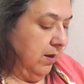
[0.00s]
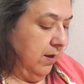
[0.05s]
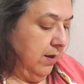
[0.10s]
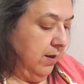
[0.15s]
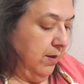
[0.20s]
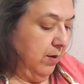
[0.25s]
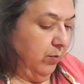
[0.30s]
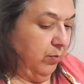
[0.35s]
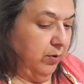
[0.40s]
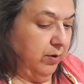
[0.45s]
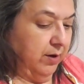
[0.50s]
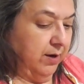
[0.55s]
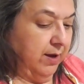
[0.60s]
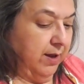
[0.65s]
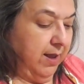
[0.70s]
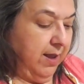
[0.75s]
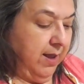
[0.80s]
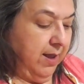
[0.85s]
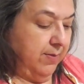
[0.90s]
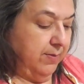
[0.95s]
And then we're going
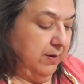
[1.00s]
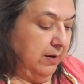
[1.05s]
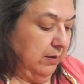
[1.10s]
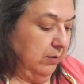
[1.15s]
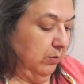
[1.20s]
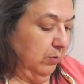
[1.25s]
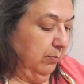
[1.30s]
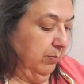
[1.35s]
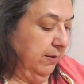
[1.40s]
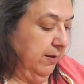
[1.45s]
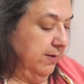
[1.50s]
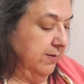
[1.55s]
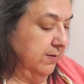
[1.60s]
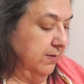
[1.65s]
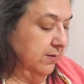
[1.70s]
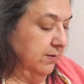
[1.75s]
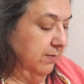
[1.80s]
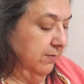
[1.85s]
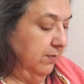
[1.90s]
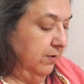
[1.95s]
to add the little
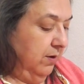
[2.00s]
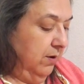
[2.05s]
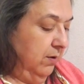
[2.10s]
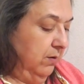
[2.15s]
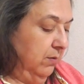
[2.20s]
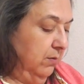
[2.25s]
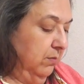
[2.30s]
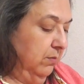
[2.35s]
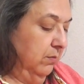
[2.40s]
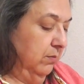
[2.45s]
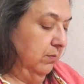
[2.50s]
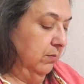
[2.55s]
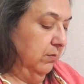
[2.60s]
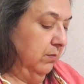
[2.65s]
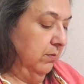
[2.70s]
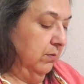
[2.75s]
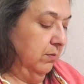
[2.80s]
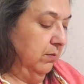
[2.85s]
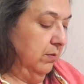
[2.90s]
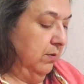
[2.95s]
pieces of dough.
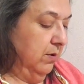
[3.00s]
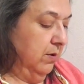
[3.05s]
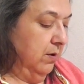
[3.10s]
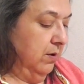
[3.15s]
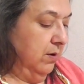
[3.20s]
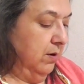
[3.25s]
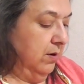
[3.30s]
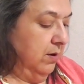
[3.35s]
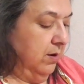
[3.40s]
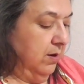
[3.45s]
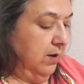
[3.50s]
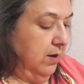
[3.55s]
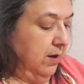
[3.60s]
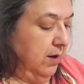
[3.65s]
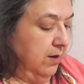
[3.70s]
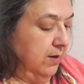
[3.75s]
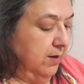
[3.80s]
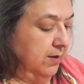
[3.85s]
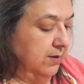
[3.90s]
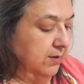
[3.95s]

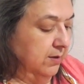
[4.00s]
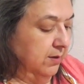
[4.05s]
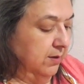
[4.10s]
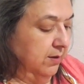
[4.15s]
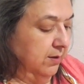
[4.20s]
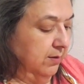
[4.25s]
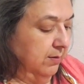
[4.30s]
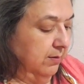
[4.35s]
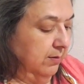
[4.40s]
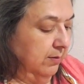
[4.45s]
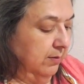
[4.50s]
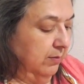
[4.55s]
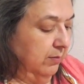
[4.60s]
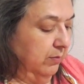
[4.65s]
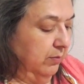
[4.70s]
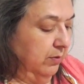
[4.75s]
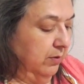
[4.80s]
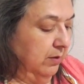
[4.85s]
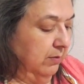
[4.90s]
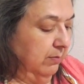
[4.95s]
And
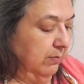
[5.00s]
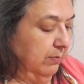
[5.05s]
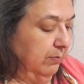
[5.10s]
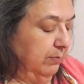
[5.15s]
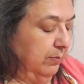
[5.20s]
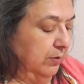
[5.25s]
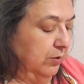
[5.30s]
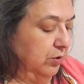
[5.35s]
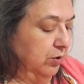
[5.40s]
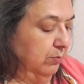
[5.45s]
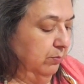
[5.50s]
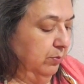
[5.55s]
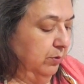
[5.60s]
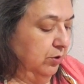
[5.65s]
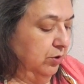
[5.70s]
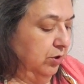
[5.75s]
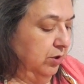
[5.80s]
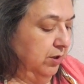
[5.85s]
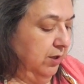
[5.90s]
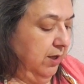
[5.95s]
we're going to push
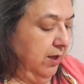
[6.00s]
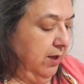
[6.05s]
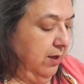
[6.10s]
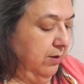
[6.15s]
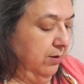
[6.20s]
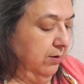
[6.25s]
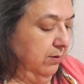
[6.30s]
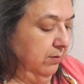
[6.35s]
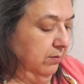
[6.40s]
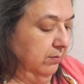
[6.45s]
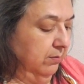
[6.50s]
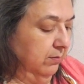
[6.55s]
it together.